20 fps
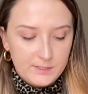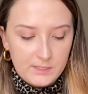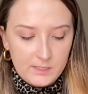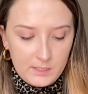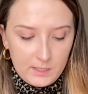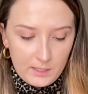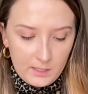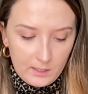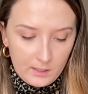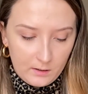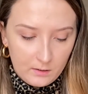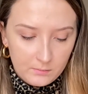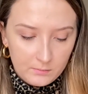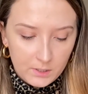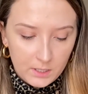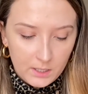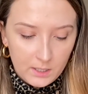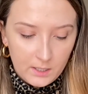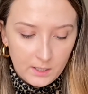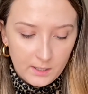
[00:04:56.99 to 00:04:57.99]
the
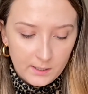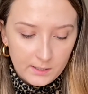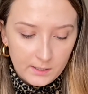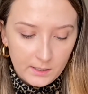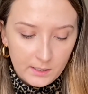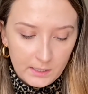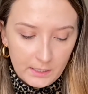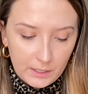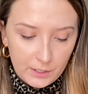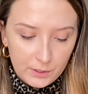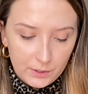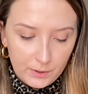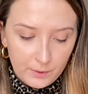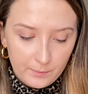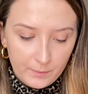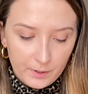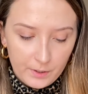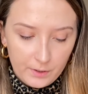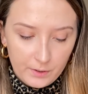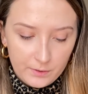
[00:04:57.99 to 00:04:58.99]
Milani
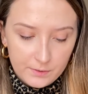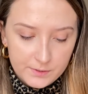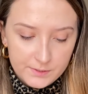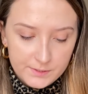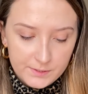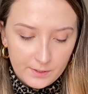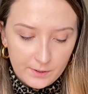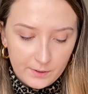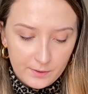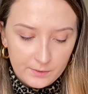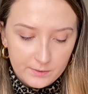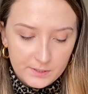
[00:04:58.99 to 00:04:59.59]
Luminoso.